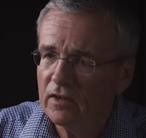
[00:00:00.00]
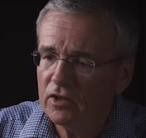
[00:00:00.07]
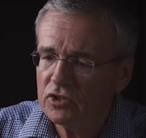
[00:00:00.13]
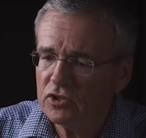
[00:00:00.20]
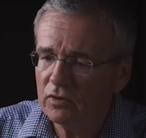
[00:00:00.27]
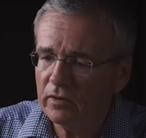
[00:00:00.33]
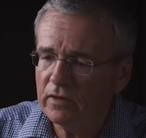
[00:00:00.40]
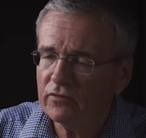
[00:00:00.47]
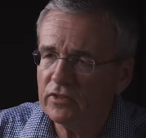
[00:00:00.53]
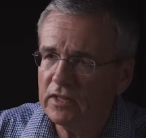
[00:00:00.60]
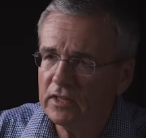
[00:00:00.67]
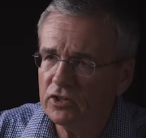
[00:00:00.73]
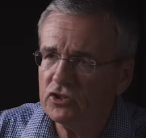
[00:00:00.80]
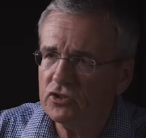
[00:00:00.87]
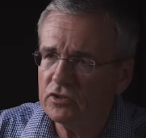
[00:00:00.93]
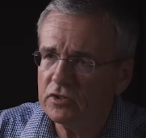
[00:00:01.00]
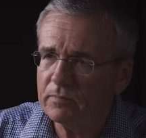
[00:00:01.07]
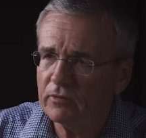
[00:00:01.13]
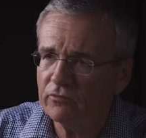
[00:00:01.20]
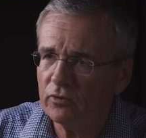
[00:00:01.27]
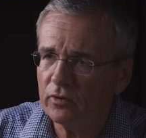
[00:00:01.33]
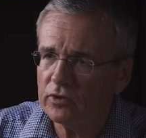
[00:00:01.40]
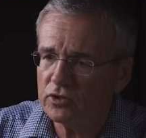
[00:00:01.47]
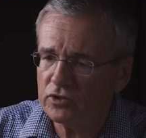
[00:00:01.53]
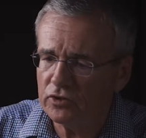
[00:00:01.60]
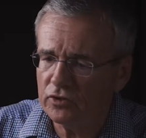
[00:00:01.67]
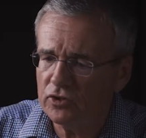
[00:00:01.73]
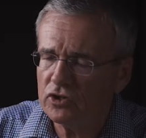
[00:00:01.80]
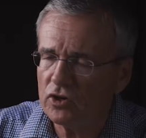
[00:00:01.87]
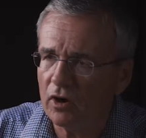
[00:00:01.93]
So if the issues before the
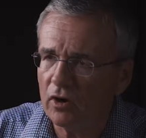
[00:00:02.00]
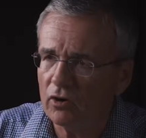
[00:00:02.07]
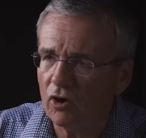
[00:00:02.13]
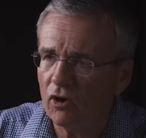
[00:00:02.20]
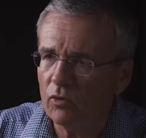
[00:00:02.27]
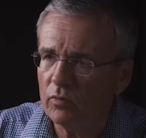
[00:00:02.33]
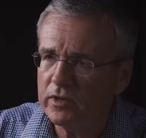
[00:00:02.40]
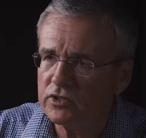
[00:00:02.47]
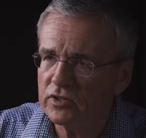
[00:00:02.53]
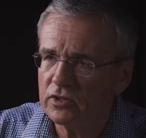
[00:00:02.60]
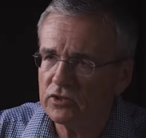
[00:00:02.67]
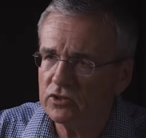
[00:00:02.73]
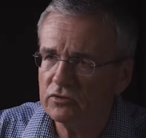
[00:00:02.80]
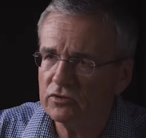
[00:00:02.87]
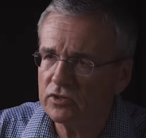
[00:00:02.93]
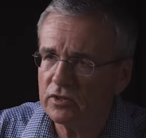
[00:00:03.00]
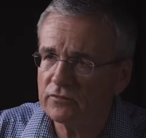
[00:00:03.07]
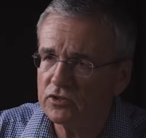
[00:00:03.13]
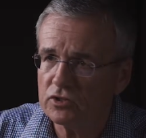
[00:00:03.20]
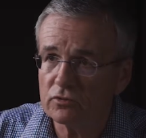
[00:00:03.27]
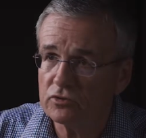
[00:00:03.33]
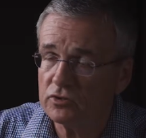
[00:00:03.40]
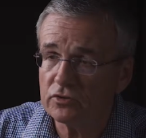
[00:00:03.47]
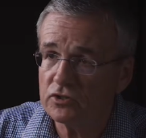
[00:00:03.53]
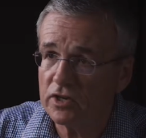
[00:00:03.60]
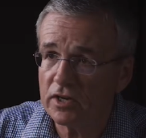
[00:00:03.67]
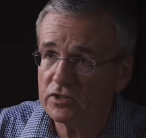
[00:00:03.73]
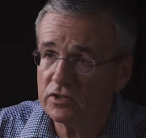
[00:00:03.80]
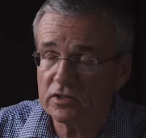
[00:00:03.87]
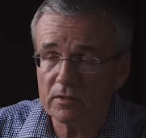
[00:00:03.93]
church are always issues of social
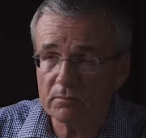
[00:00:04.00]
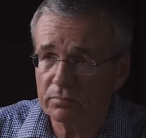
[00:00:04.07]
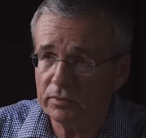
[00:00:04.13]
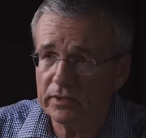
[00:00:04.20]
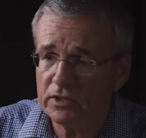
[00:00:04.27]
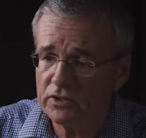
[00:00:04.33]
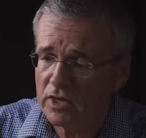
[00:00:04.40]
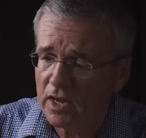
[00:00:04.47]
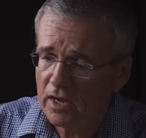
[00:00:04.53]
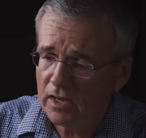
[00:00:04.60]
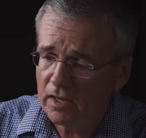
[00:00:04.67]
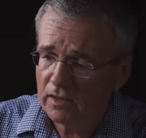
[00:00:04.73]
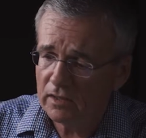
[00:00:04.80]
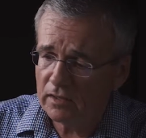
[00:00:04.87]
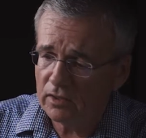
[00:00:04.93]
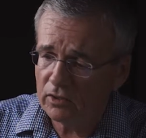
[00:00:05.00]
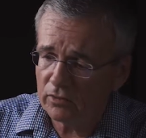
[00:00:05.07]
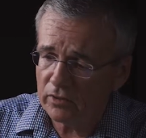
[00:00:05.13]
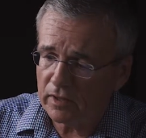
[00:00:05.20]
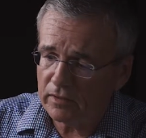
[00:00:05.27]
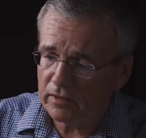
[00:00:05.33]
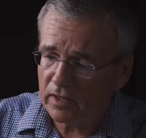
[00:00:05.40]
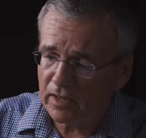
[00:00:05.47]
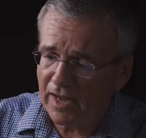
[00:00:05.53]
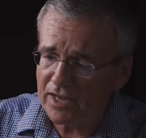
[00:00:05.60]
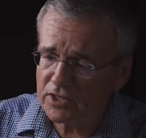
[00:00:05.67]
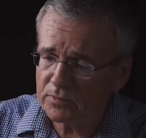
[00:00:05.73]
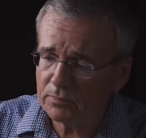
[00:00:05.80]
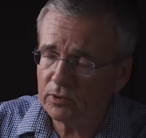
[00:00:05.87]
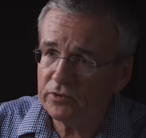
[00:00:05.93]
justice, and please, you know, the
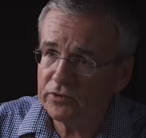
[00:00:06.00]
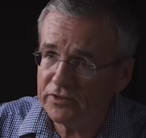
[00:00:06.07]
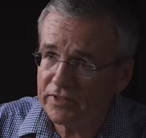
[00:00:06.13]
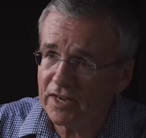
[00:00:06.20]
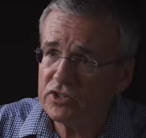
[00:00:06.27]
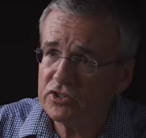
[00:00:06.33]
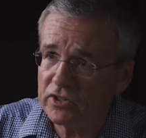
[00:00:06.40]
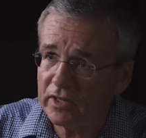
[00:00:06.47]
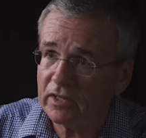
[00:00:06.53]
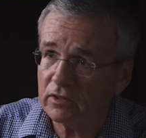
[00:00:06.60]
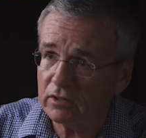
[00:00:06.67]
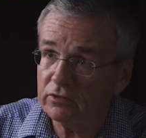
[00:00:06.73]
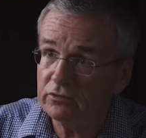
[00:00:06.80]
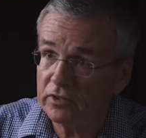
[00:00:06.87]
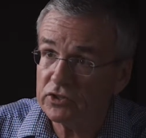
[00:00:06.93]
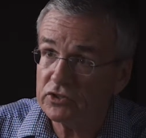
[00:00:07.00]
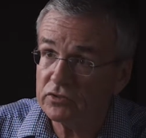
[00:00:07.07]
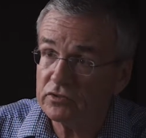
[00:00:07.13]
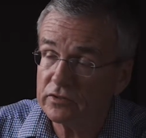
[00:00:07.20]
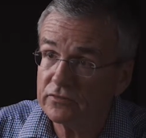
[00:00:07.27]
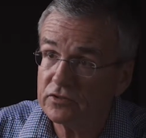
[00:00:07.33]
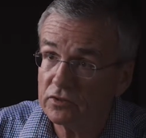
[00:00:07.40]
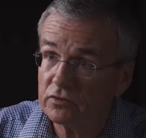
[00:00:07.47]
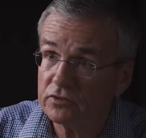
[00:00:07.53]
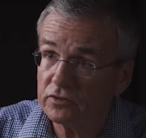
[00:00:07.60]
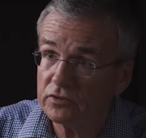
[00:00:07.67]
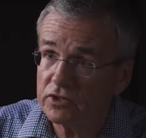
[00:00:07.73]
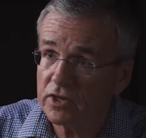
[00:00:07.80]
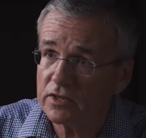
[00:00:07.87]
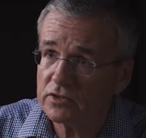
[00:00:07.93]
gospel does include issues of
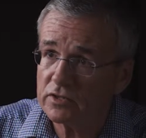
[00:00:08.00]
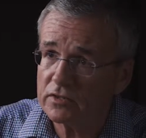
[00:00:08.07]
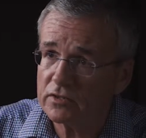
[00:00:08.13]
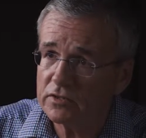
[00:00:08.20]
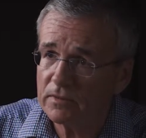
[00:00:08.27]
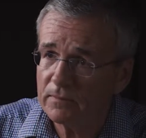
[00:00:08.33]
social justice.